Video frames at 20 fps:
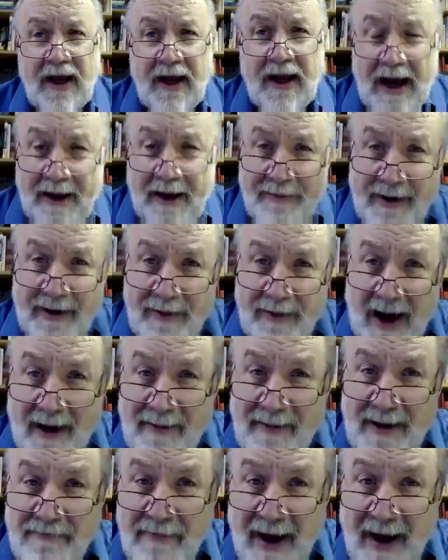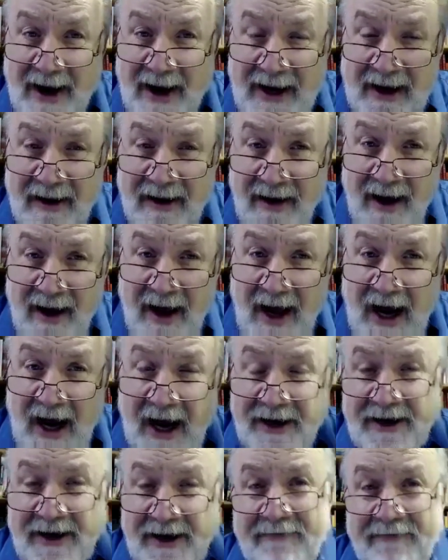I mean, many.
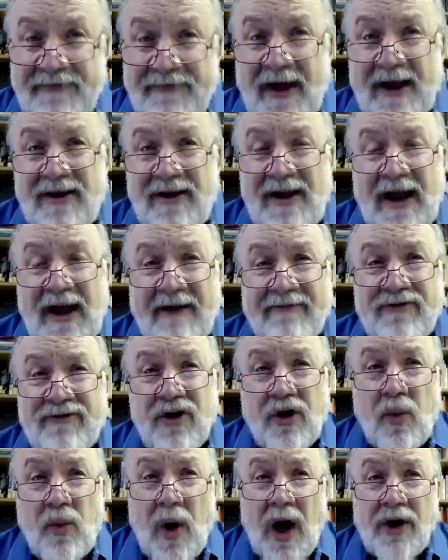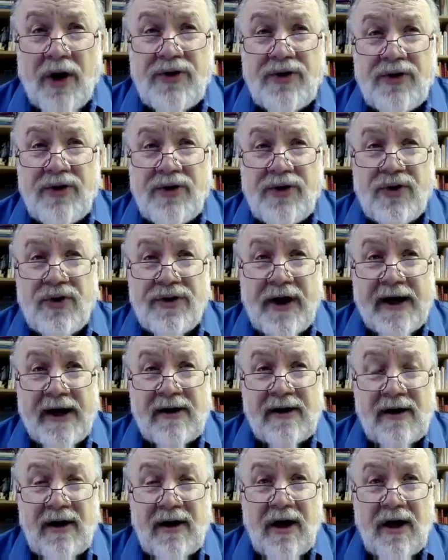Enough that after a while you think,
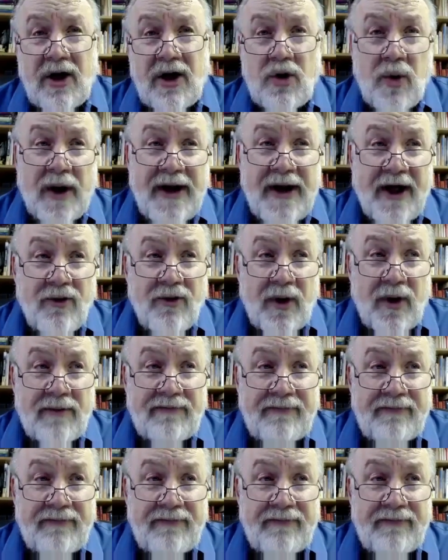you want another one?